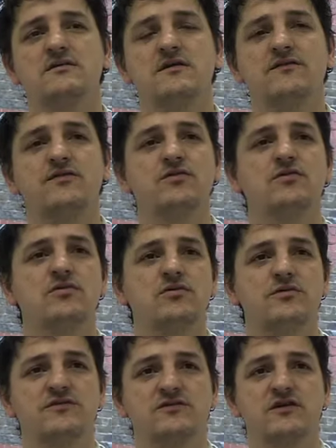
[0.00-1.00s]
if you're
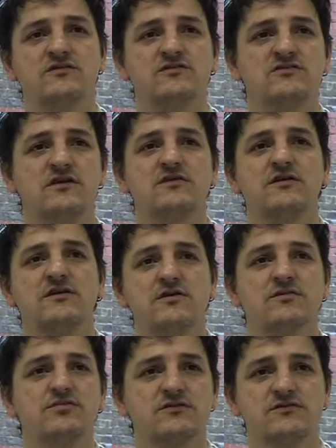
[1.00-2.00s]
caught with drugs, you're generally
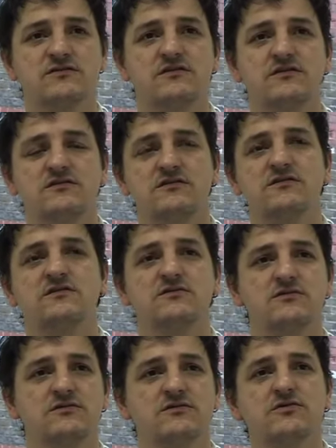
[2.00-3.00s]
not prosecuted,
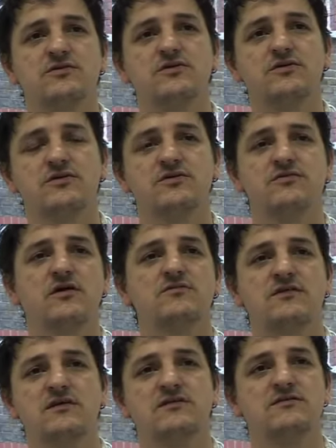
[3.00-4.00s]
or you
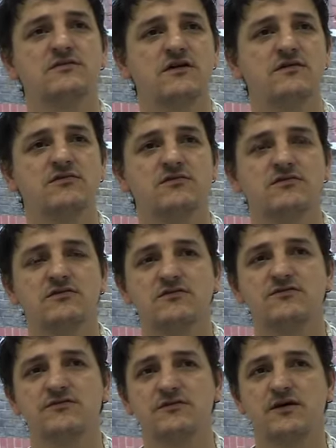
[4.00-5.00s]
don't tend to go through sort
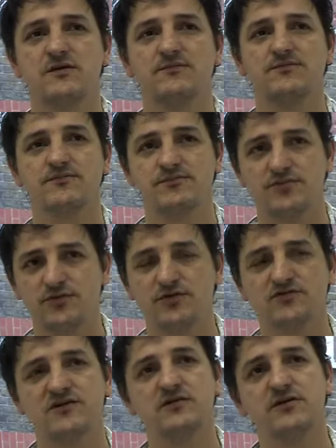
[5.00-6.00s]
of. You're
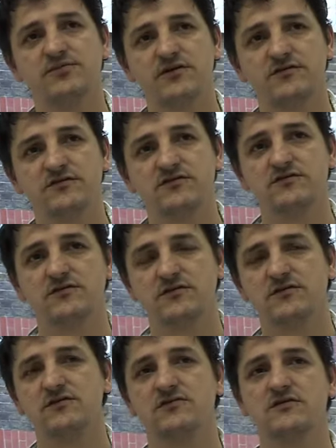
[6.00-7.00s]
not generally processed through
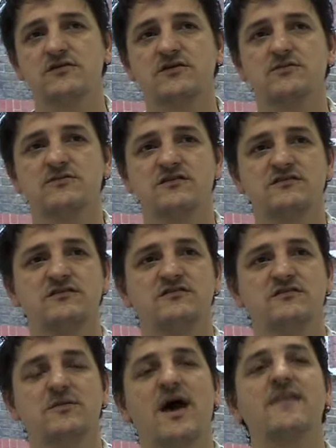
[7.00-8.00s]
the criminal justice
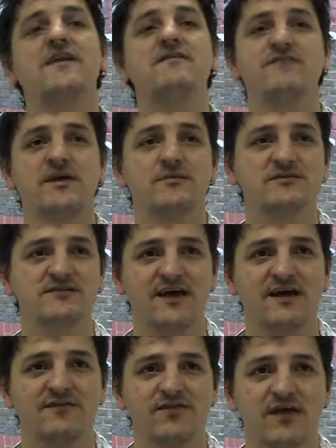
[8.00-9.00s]
system. And they famously
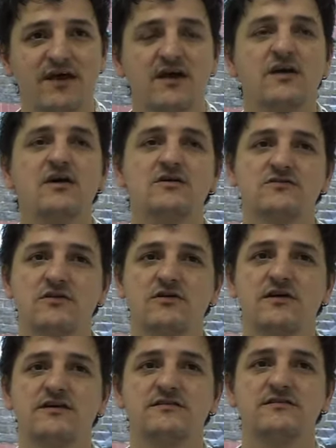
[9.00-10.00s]
have their
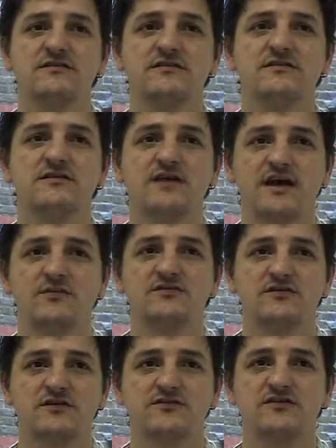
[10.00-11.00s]
tolerated cannabis
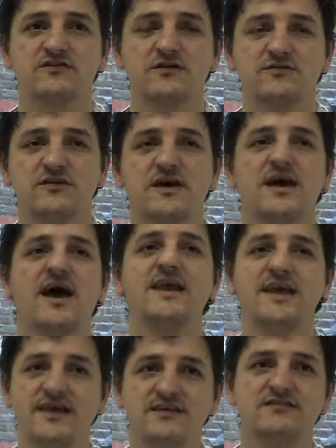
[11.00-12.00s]
coffee shops. And
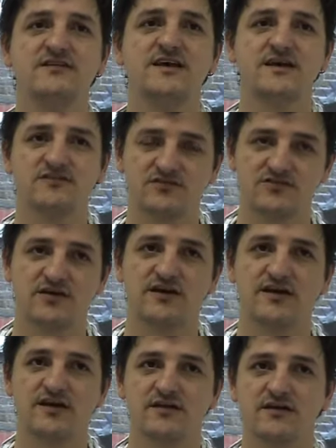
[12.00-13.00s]
it is
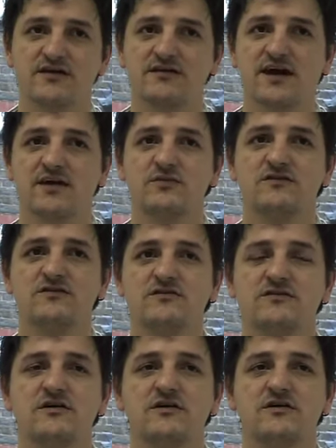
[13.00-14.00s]
striking that cannabis
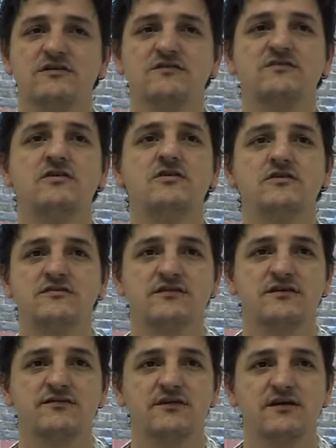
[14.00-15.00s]
use in Holland is not
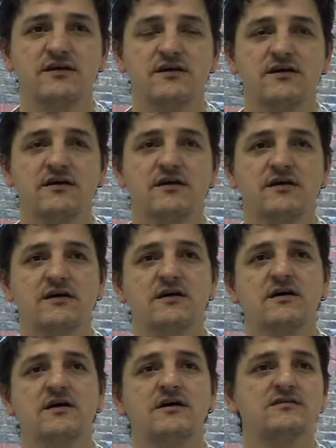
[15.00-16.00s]
significantly higher,
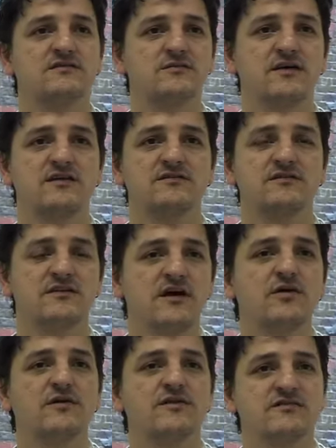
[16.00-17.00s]
in some cases
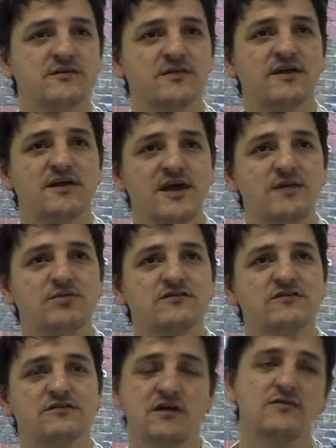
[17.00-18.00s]
lower, than some of their neighbours
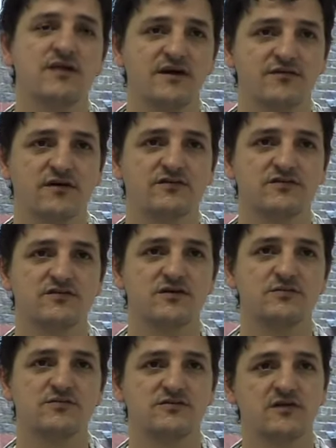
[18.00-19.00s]
that don't have coffee
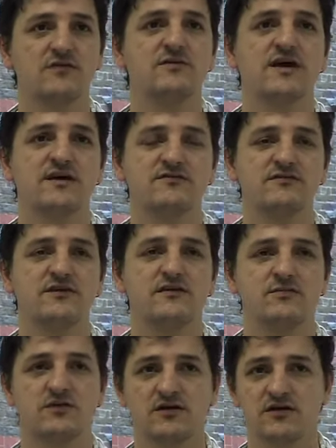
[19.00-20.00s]
shops and don't have
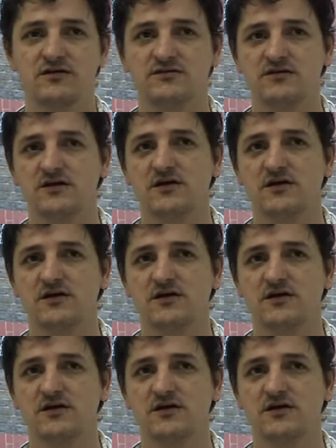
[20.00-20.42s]
decriminalised